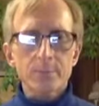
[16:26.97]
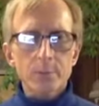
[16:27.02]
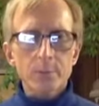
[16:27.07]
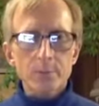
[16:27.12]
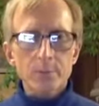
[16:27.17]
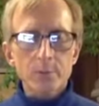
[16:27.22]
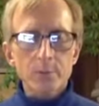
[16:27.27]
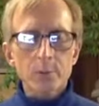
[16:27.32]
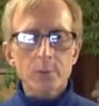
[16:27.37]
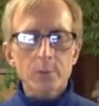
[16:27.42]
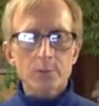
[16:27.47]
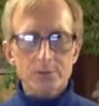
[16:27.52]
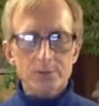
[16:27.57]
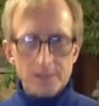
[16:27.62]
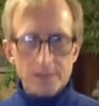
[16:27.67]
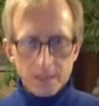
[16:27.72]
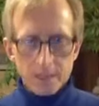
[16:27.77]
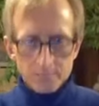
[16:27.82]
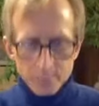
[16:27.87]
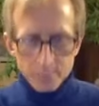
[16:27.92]
pools
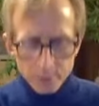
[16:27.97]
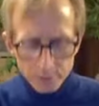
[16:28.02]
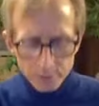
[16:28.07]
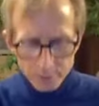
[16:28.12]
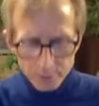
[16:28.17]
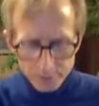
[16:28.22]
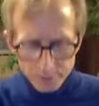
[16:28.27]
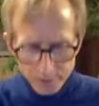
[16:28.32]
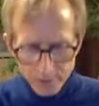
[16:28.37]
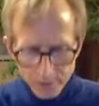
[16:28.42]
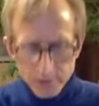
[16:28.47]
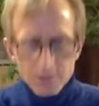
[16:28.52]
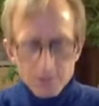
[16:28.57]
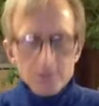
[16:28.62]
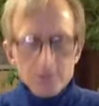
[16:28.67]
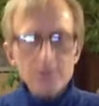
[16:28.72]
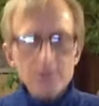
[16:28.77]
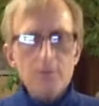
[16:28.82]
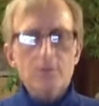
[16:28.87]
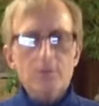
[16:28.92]
and pulls
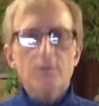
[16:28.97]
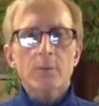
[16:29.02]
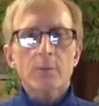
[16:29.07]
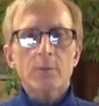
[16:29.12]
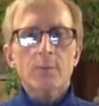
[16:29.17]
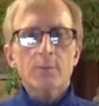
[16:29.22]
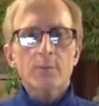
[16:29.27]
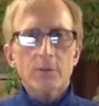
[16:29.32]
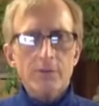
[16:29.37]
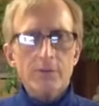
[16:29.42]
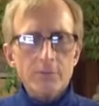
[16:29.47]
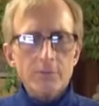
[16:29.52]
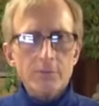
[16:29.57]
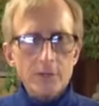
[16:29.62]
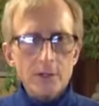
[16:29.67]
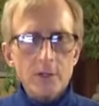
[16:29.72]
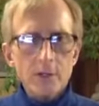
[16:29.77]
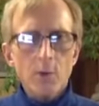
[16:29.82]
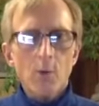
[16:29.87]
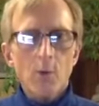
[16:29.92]
into from periphery to
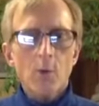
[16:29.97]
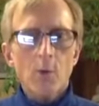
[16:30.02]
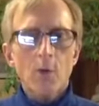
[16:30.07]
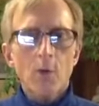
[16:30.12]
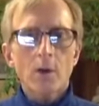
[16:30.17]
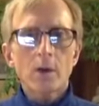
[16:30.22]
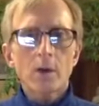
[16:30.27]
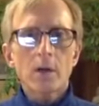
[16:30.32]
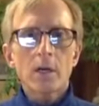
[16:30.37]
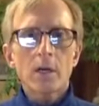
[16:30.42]
core.